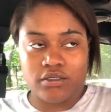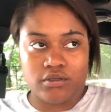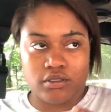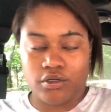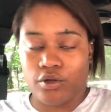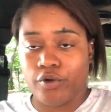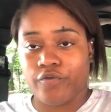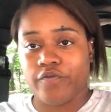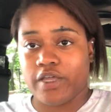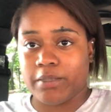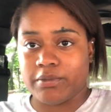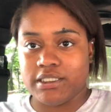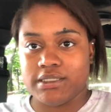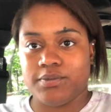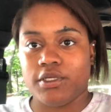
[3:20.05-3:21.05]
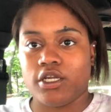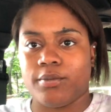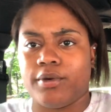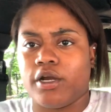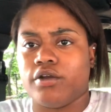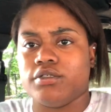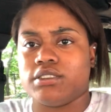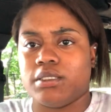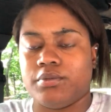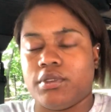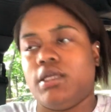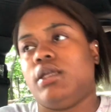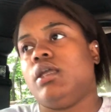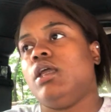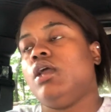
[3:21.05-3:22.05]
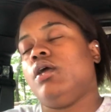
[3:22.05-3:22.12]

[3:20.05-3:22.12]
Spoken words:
a whole family is being a part of something.